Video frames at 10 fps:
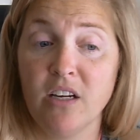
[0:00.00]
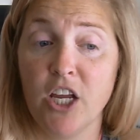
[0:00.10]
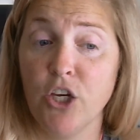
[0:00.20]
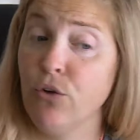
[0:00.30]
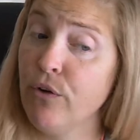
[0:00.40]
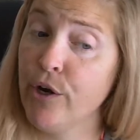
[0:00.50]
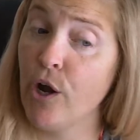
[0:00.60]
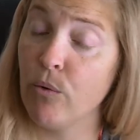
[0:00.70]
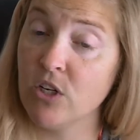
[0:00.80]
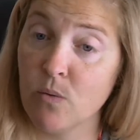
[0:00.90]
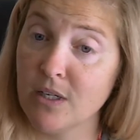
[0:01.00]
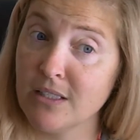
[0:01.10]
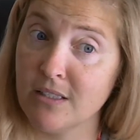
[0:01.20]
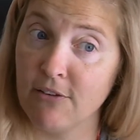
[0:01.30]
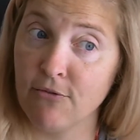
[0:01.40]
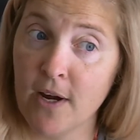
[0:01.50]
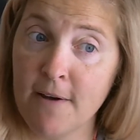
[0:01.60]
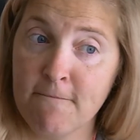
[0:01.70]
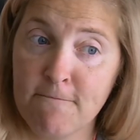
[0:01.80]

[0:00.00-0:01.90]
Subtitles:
Can you figure out which one is different?